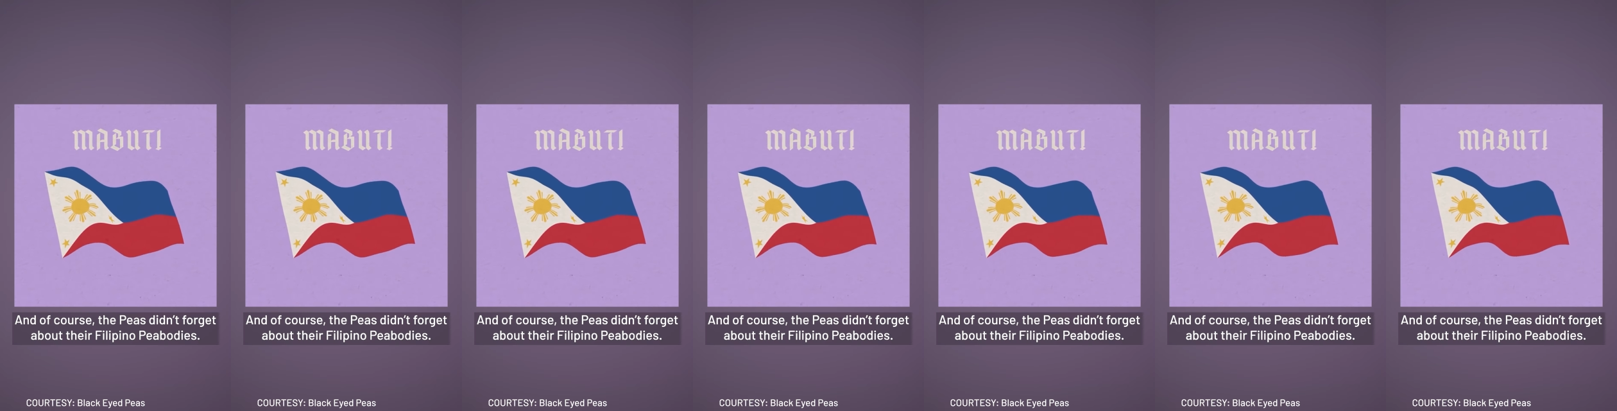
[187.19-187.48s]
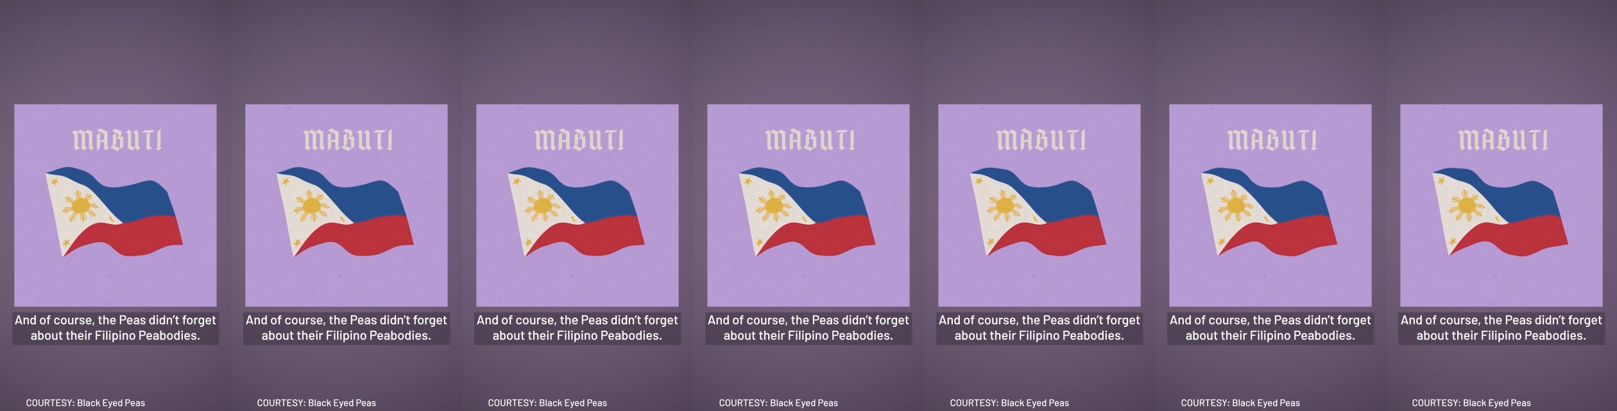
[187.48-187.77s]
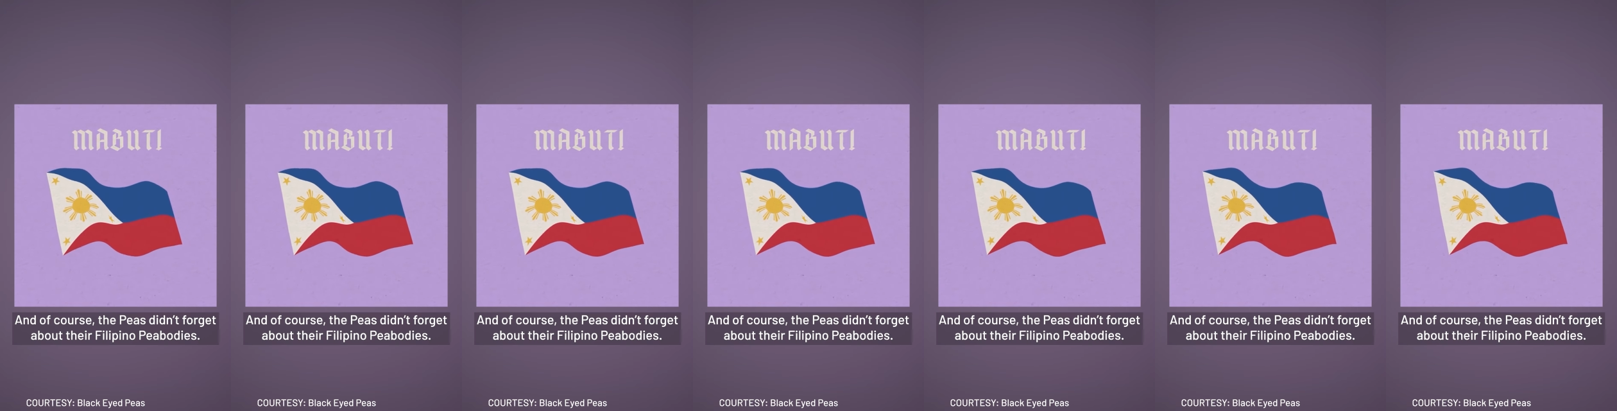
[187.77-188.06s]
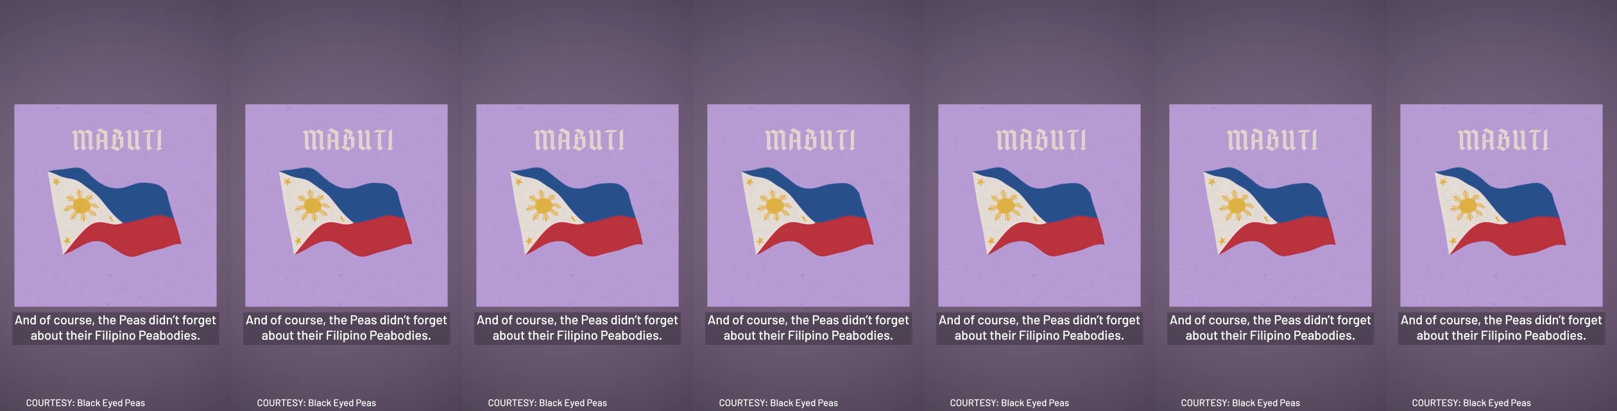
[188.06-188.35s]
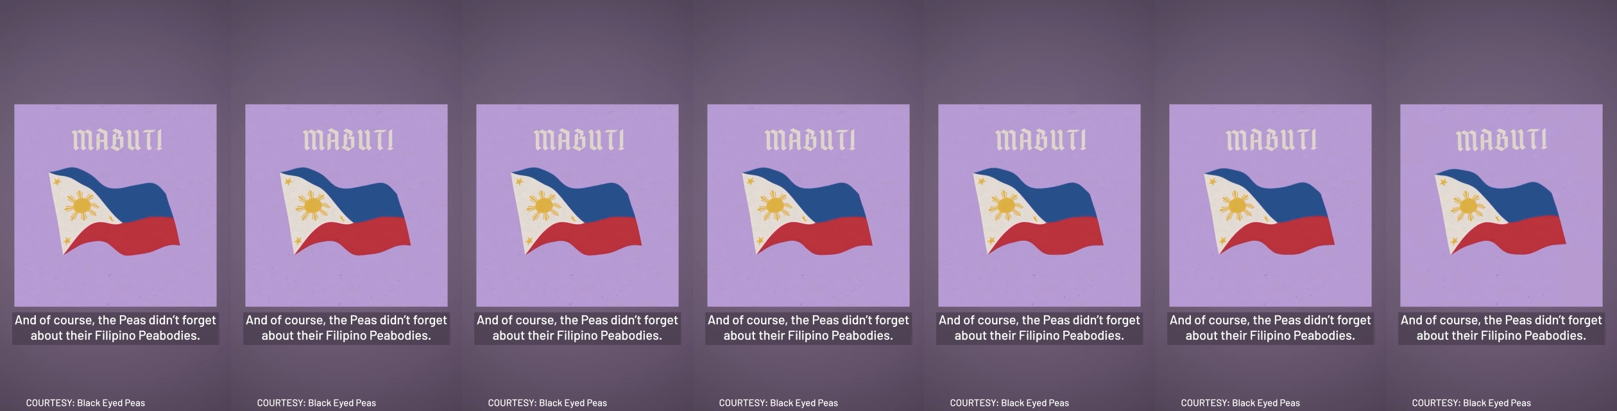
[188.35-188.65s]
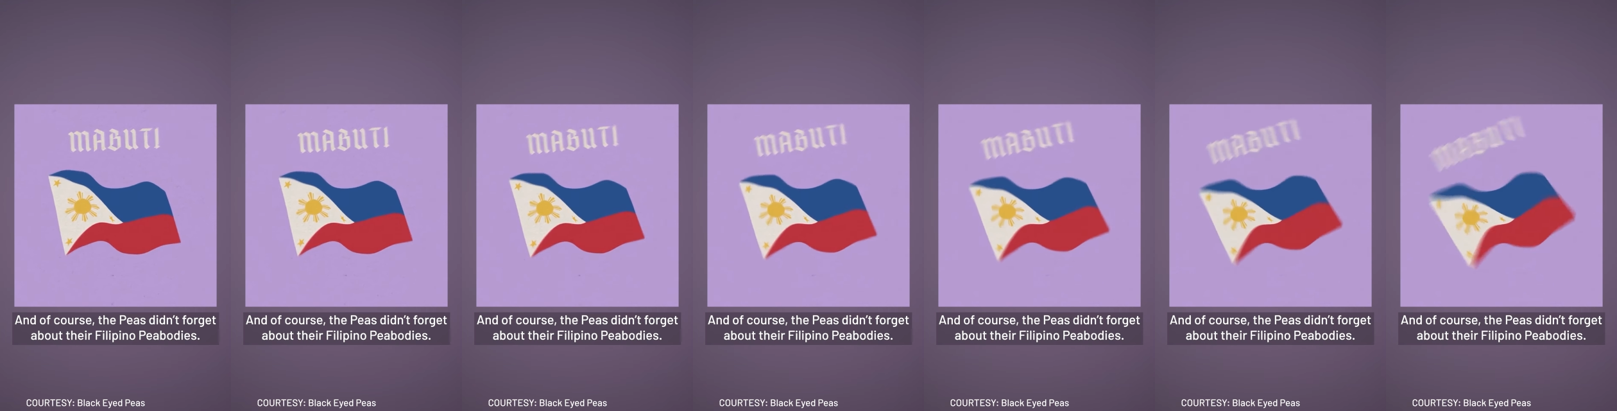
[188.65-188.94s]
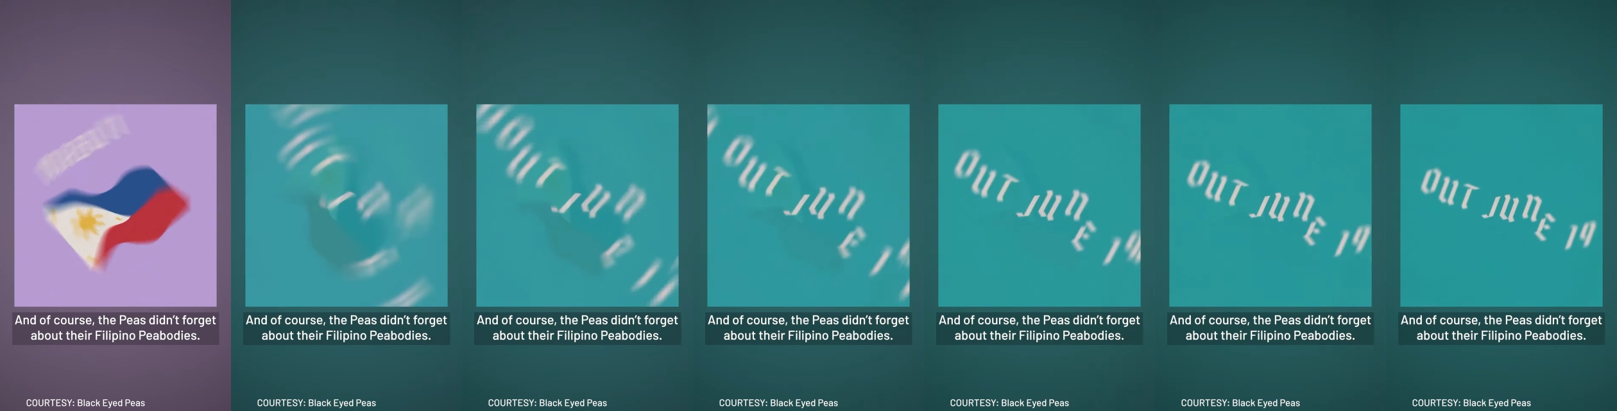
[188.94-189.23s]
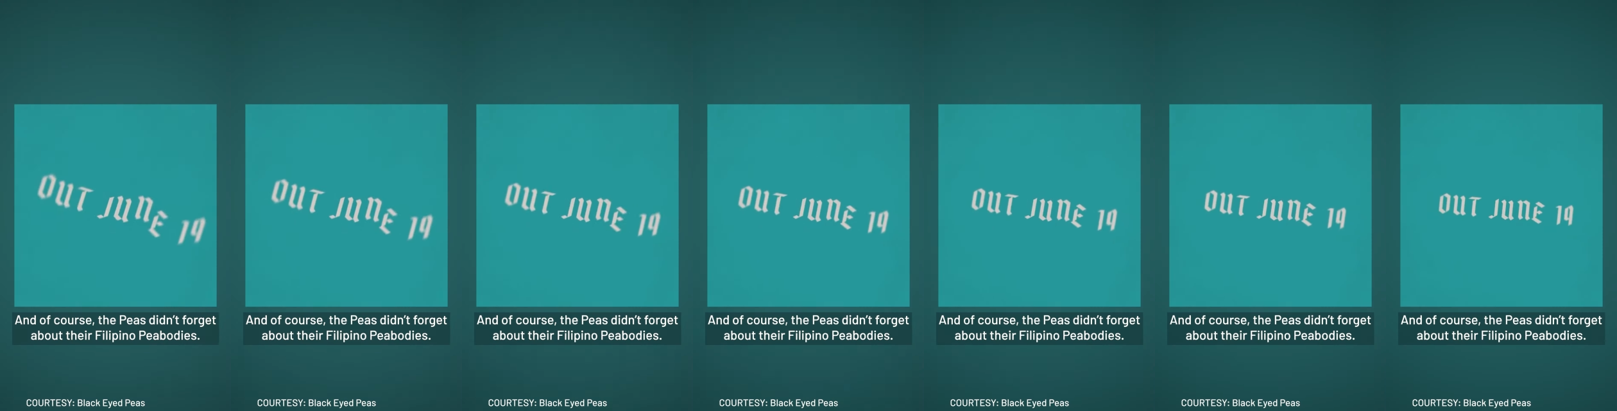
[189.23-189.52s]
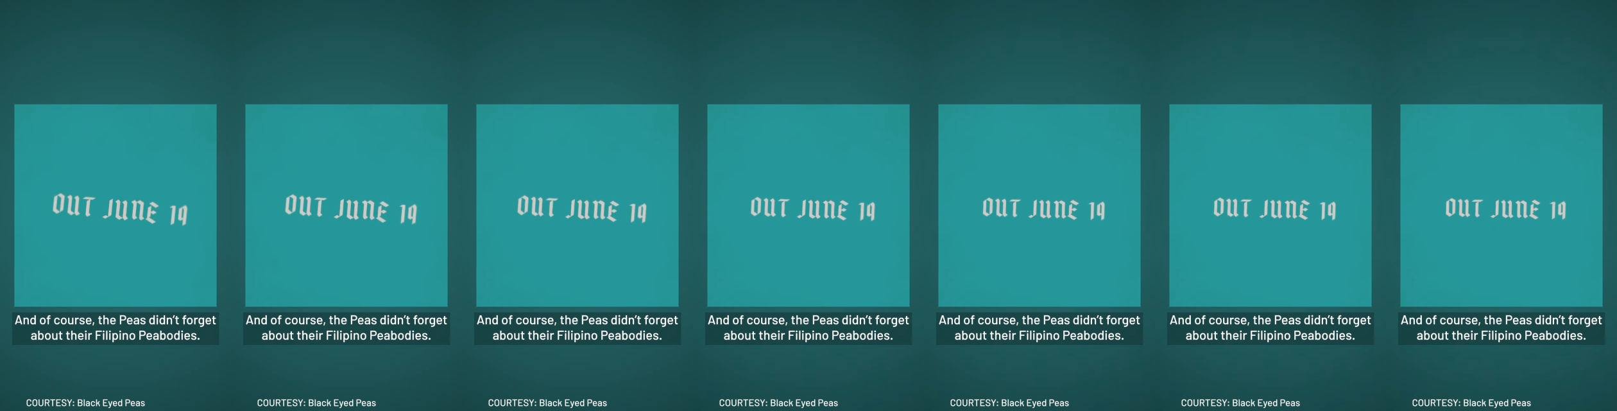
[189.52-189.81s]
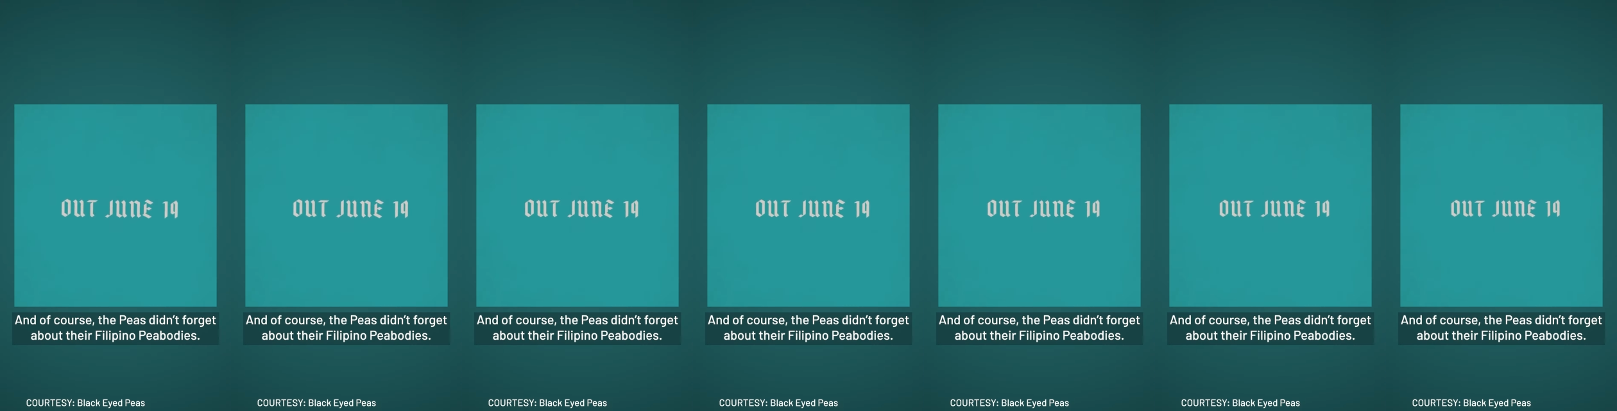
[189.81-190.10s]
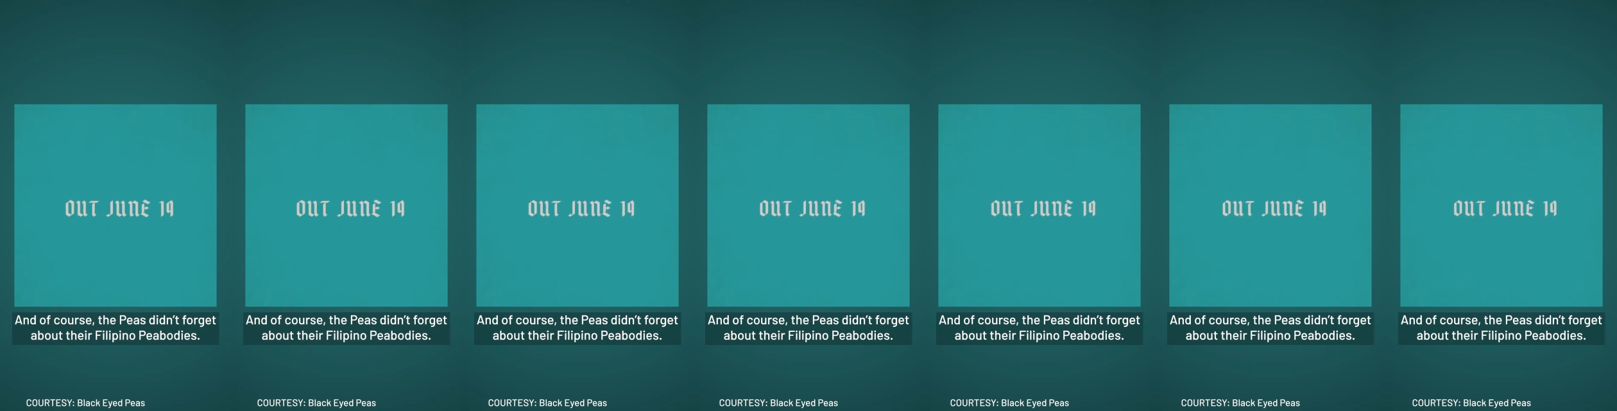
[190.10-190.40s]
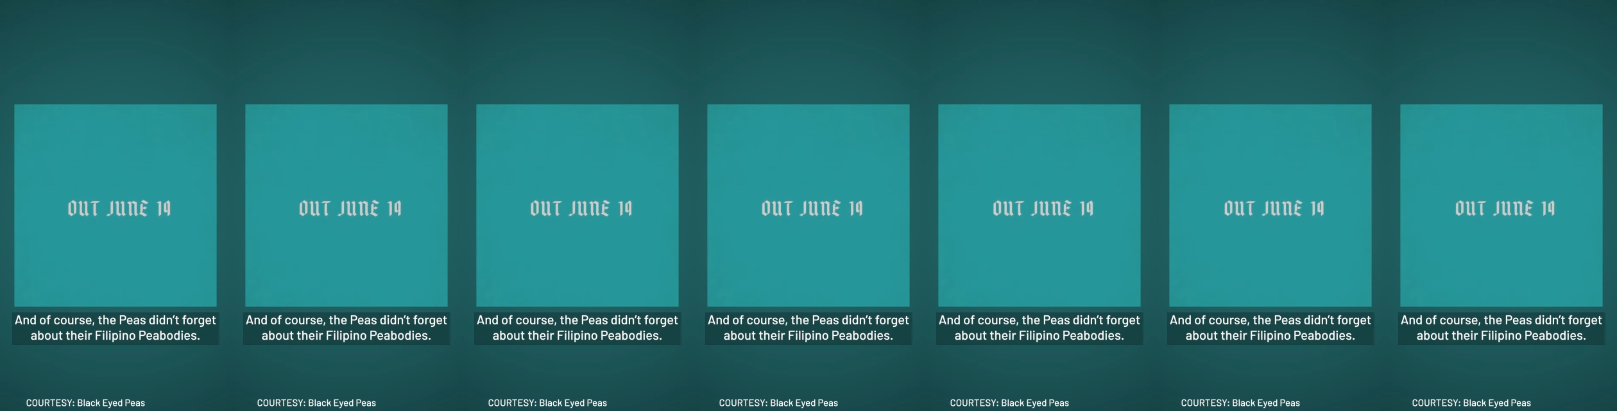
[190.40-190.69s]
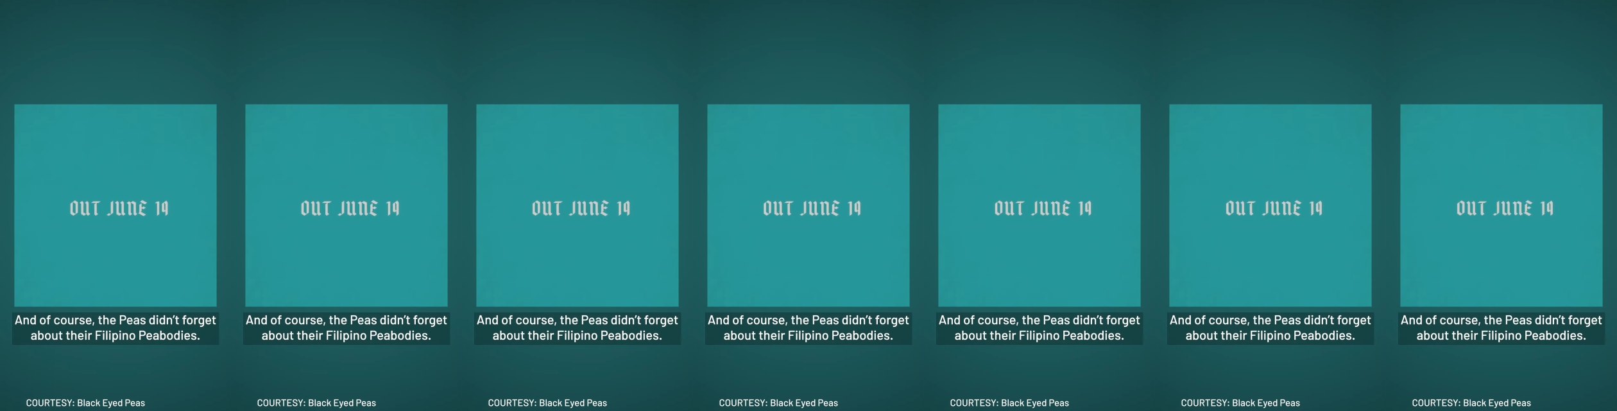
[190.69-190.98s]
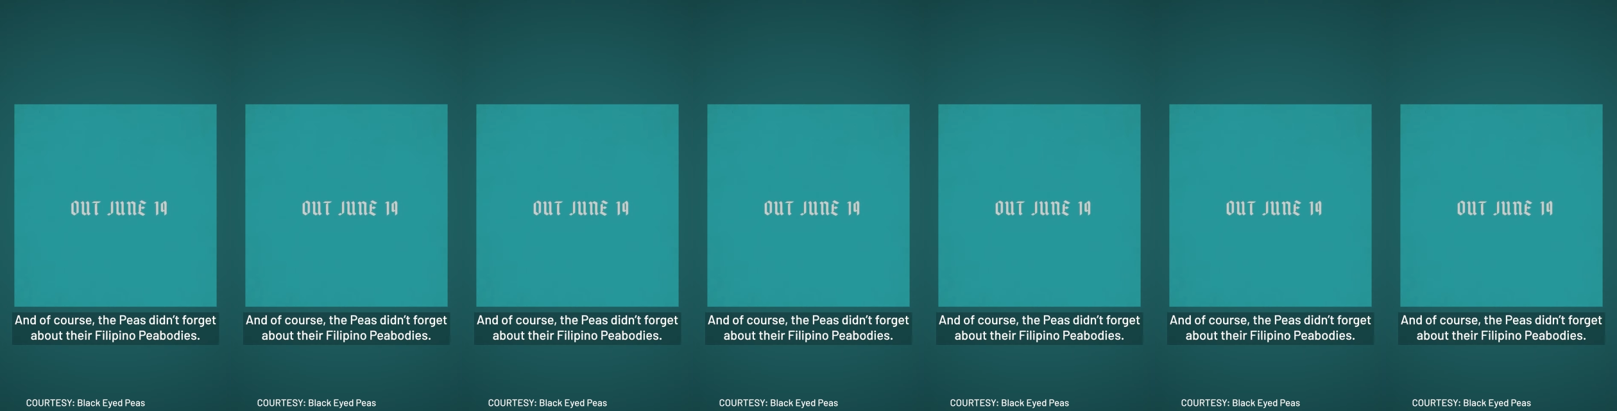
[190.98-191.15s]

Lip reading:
No face is visible, so there are no lips to read.